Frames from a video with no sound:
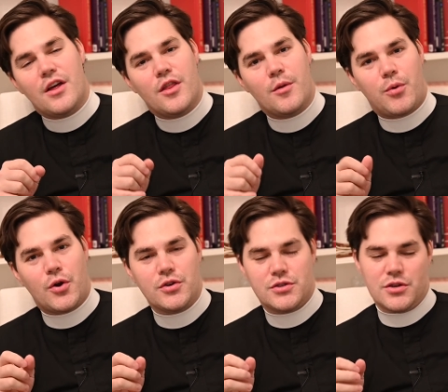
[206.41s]
the
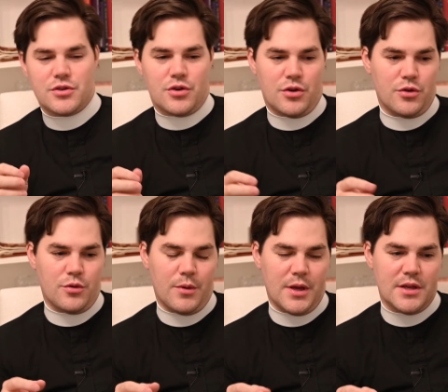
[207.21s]
person
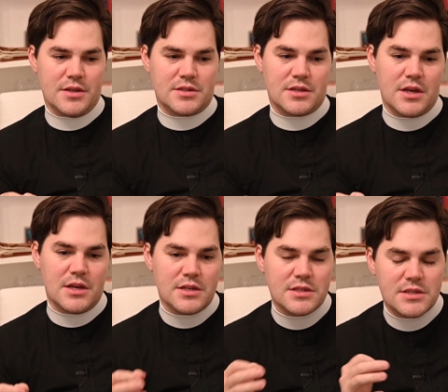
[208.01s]
who is
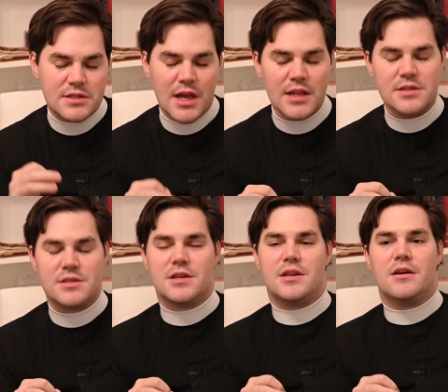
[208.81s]

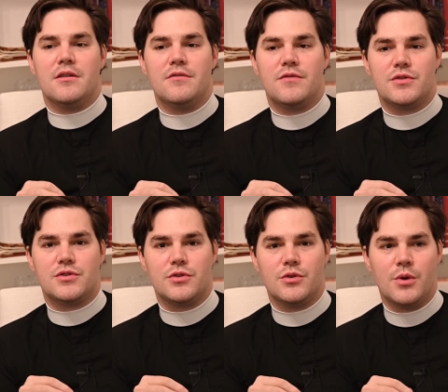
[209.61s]
sensitive
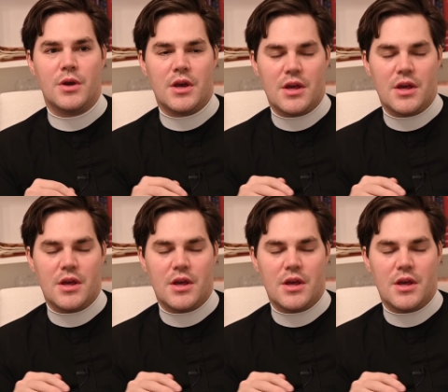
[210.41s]
to